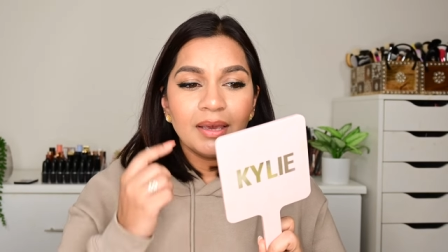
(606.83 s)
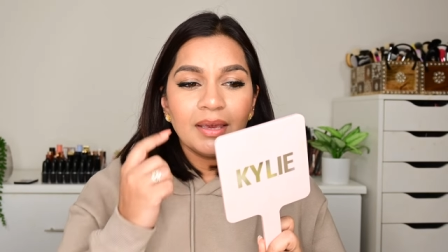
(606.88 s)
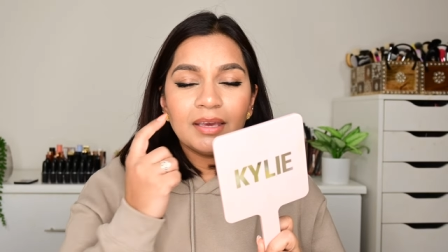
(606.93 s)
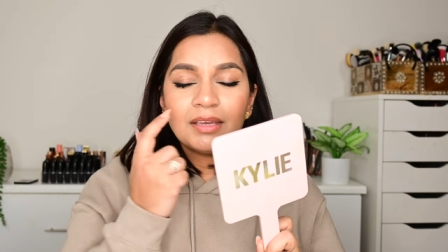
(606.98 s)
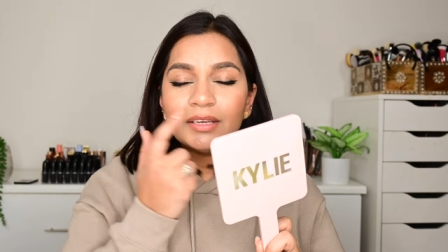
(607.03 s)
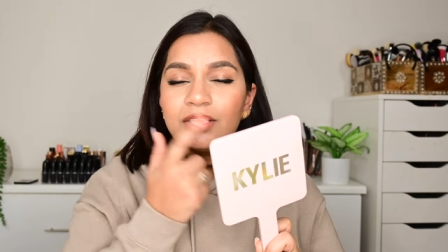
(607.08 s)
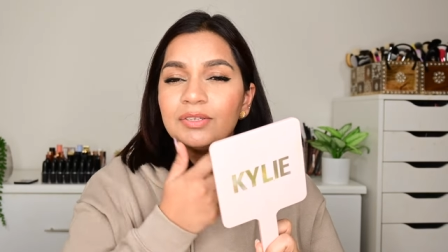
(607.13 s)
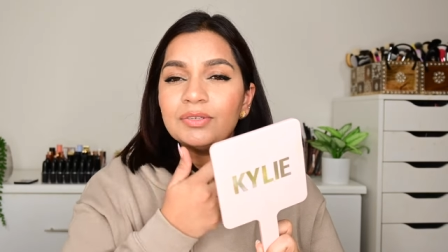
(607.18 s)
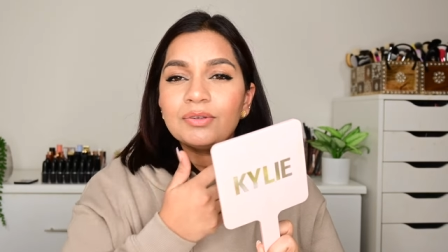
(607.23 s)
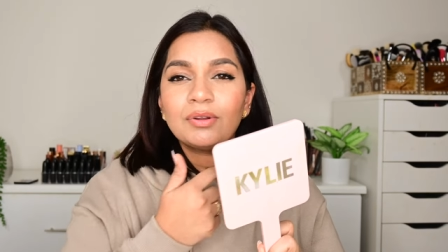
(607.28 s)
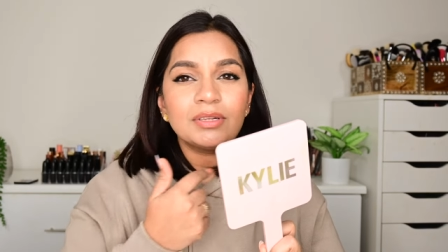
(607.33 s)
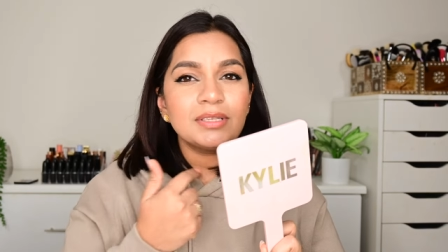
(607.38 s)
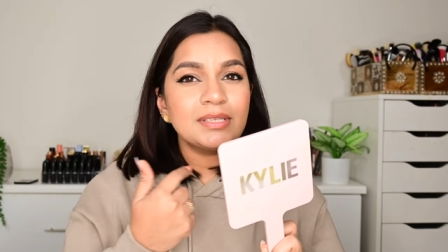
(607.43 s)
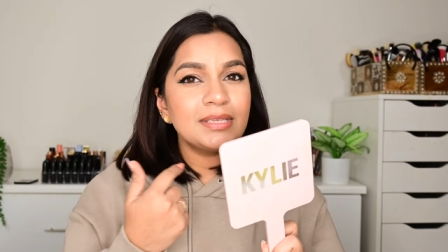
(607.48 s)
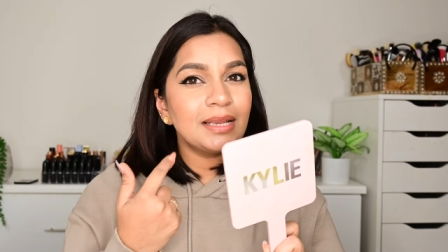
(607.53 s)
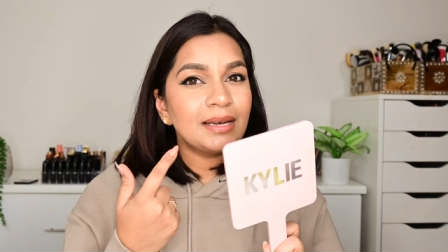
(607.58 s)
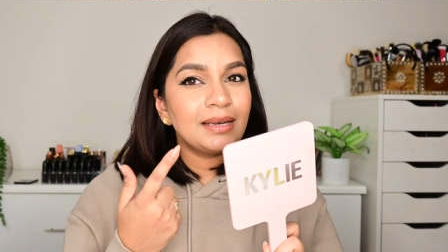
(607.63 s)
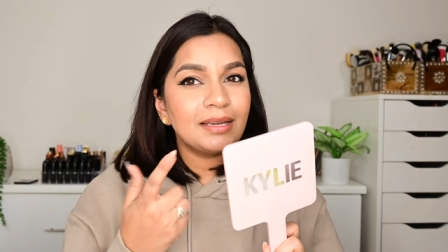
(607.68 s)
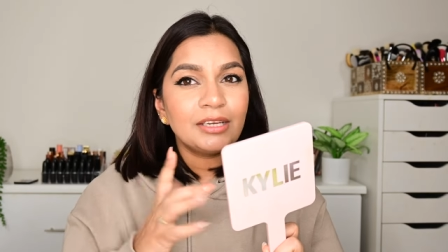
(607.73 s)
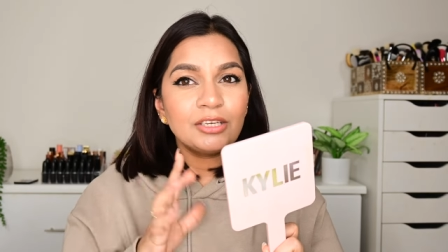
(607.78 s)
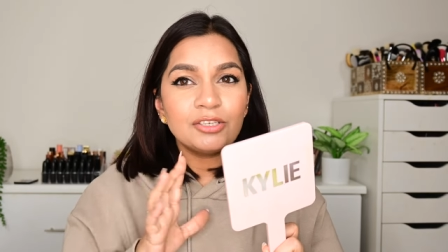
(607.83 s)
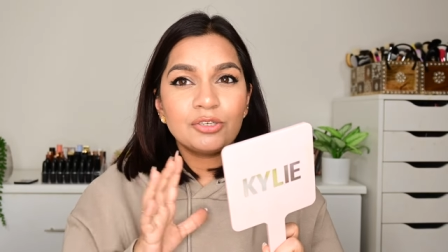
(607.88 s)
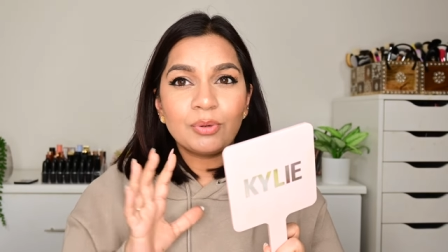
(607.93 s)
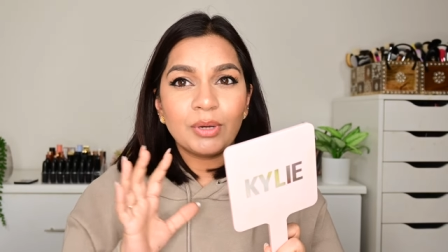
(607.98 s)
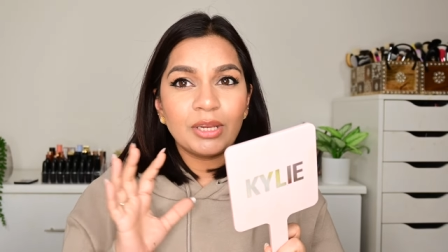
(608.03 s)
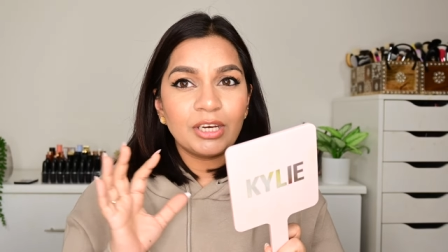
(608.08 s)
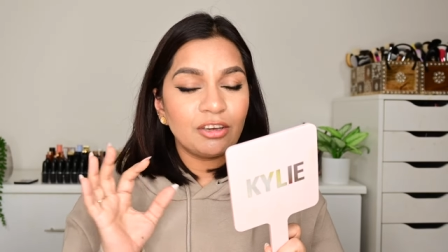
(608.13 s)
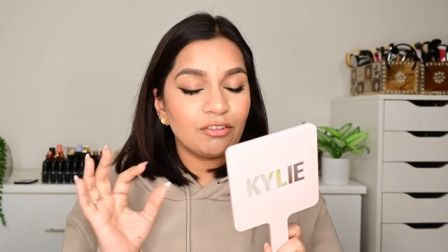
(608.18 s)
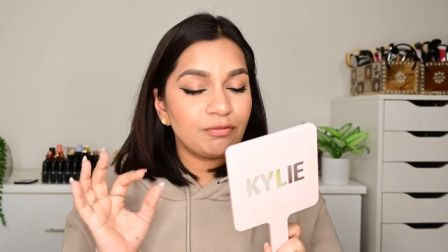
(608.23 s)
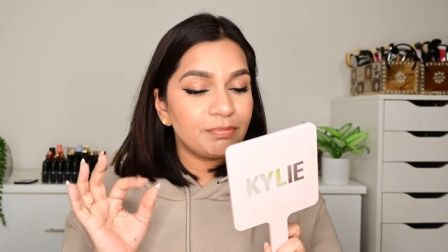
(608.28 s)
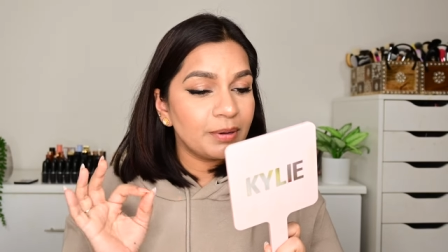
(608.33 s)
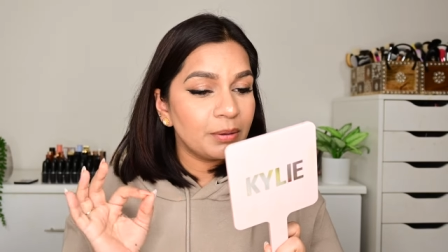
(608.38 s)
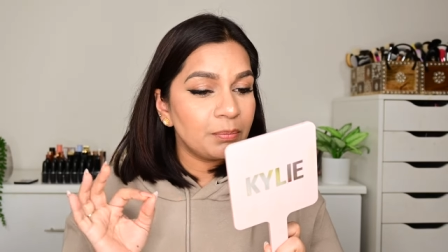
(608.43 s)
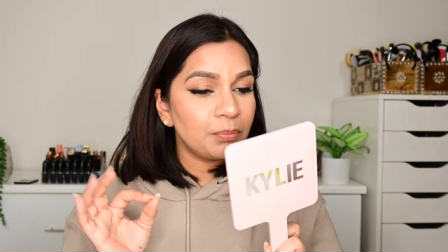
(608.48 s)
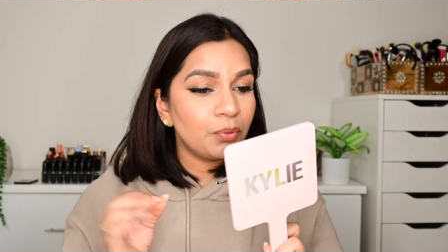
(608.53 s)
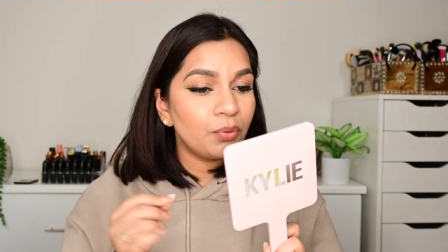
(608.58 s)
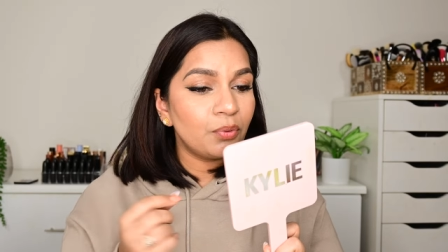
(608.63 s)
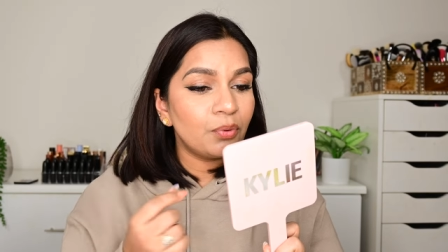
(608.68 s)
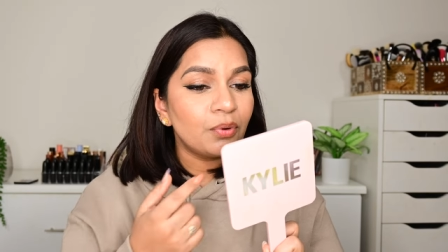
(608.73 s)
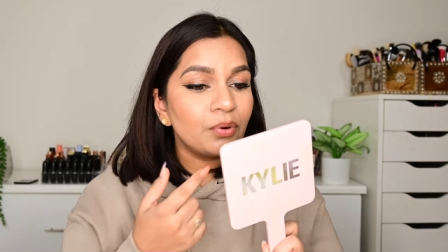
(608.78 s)
It is not settling into any of my
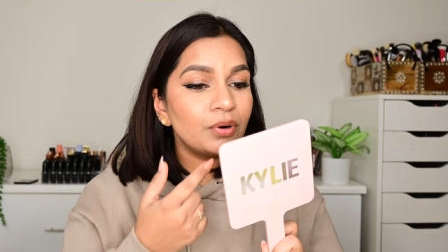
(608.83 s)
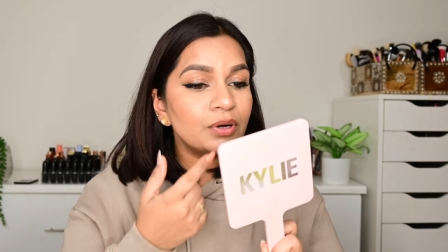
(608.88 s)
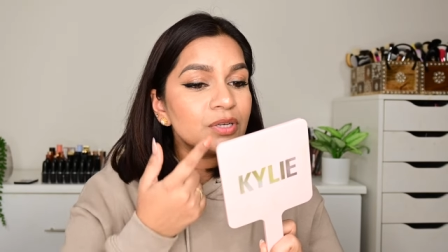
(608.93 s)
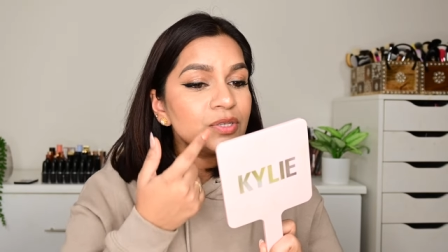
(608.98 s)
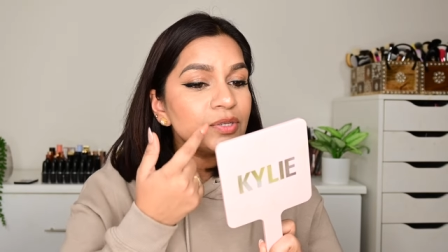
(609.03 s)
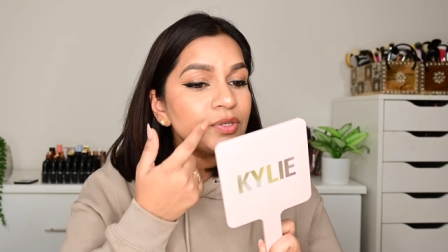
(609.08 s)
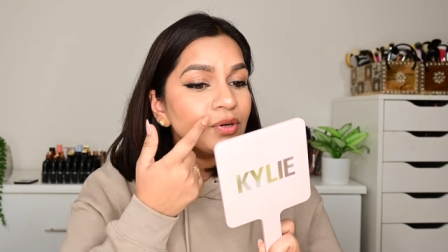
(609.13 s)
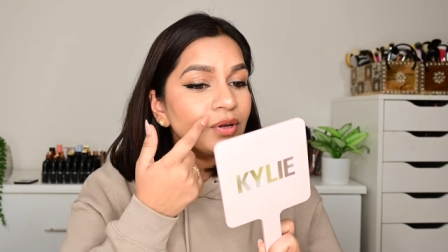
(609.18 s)
pores,